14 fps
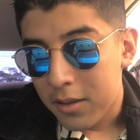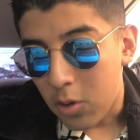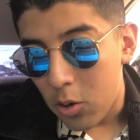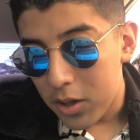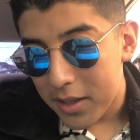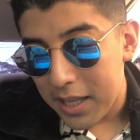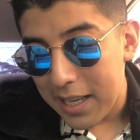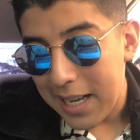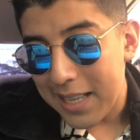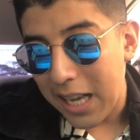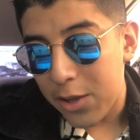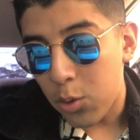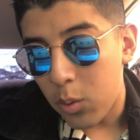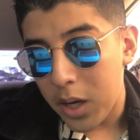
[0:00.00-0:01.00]
Golden Tate has
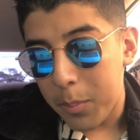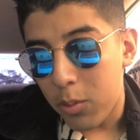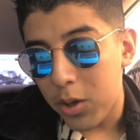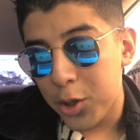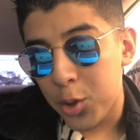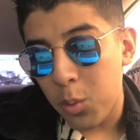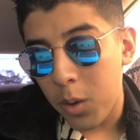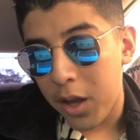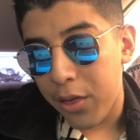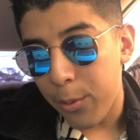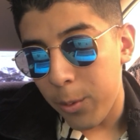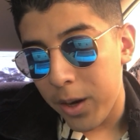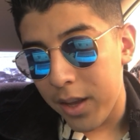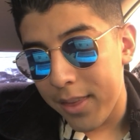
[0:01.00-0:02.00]
had 20 points,
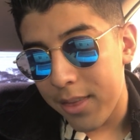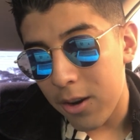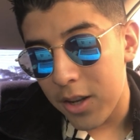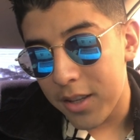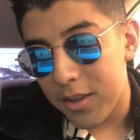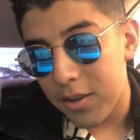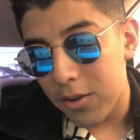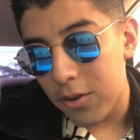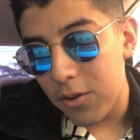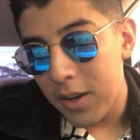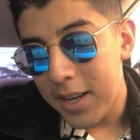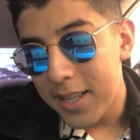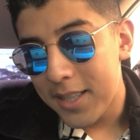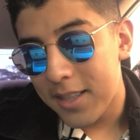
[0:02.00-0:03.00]
23,
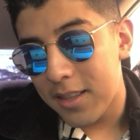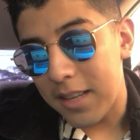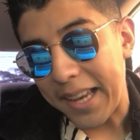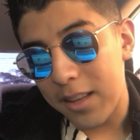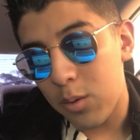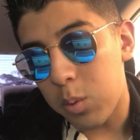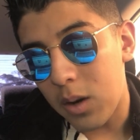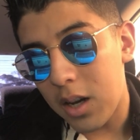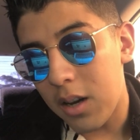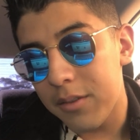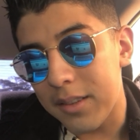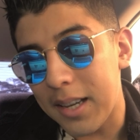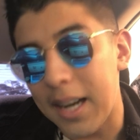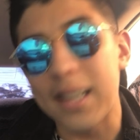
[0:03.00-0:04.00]
32, 10,
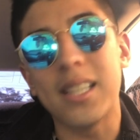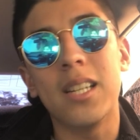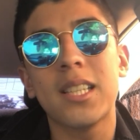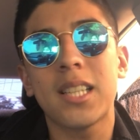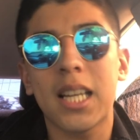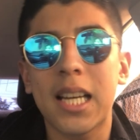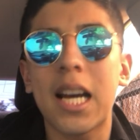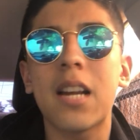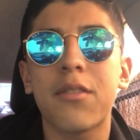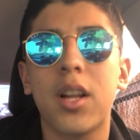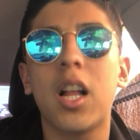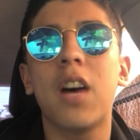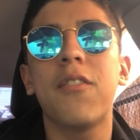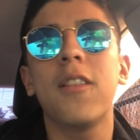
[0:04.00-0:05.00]
12. Now, you know, he kind of
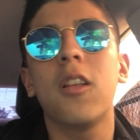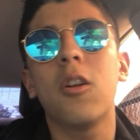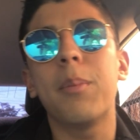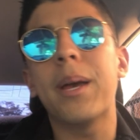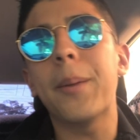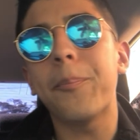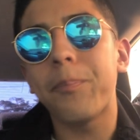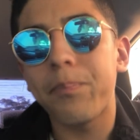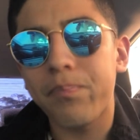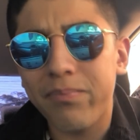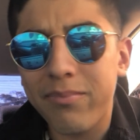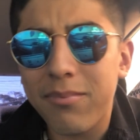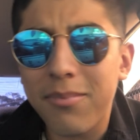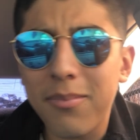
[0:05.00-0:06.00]
fell off a little bit.
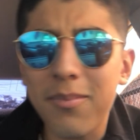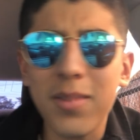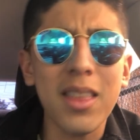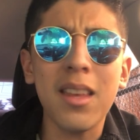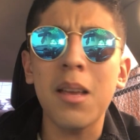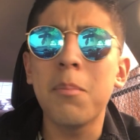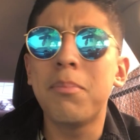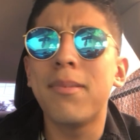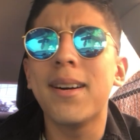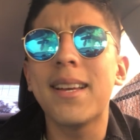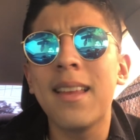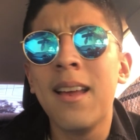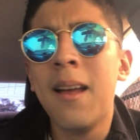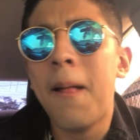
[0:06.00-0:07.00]

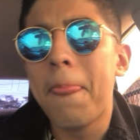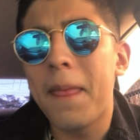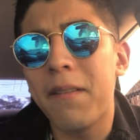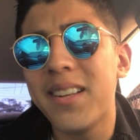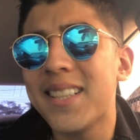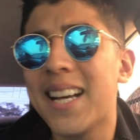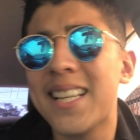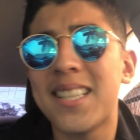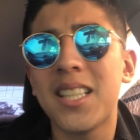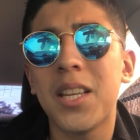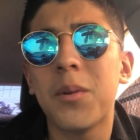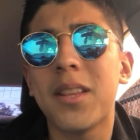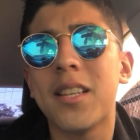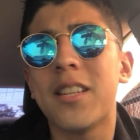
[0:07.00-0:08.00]
But I feel like that's the
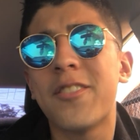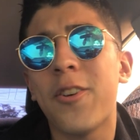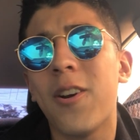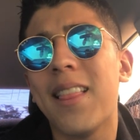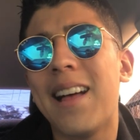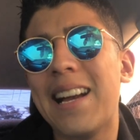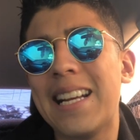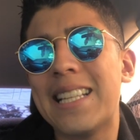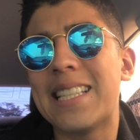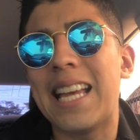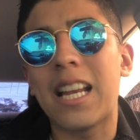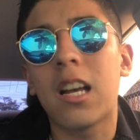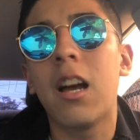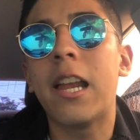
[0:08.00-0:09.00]
deal with the Detroit Lions
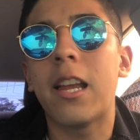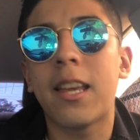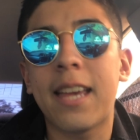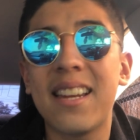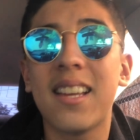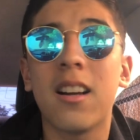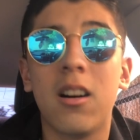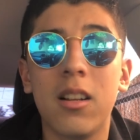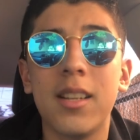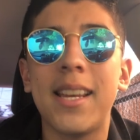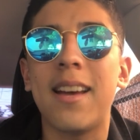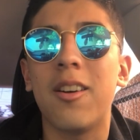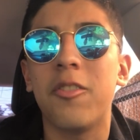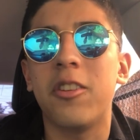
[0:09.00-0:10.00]
and Kenny
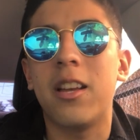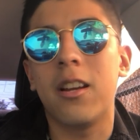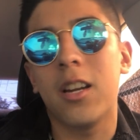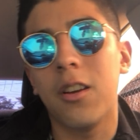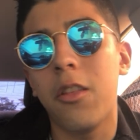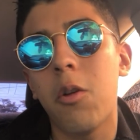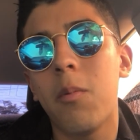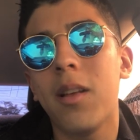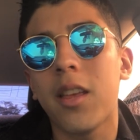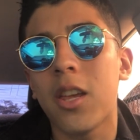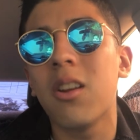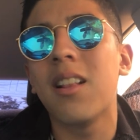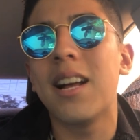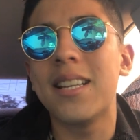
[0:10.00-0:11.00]
Golladay over there. You know, they're really
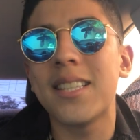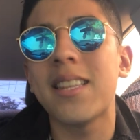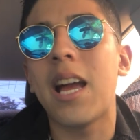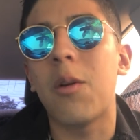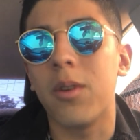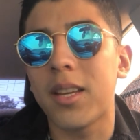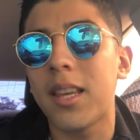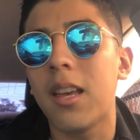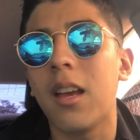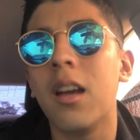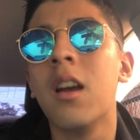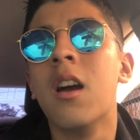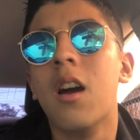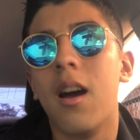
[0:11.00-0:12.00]
utilizing that
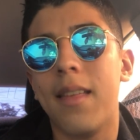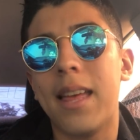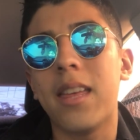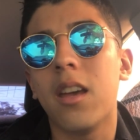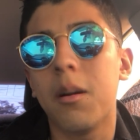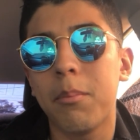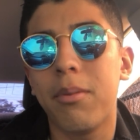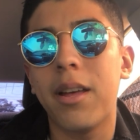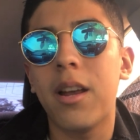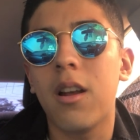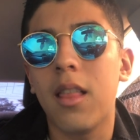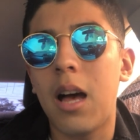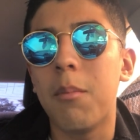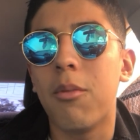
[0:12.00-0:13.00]
rookie or that young
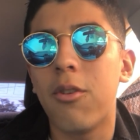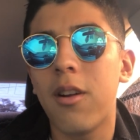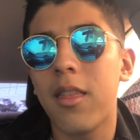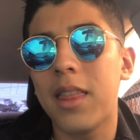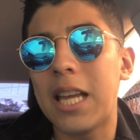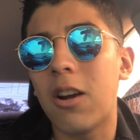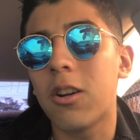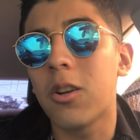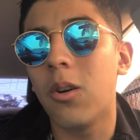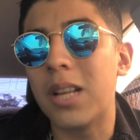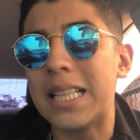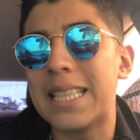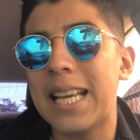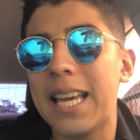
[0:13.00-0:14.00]
player a lot more than they are
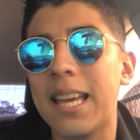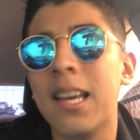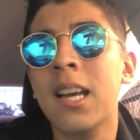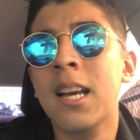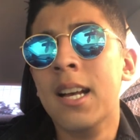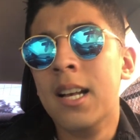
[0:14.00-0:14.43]
Golden Tate.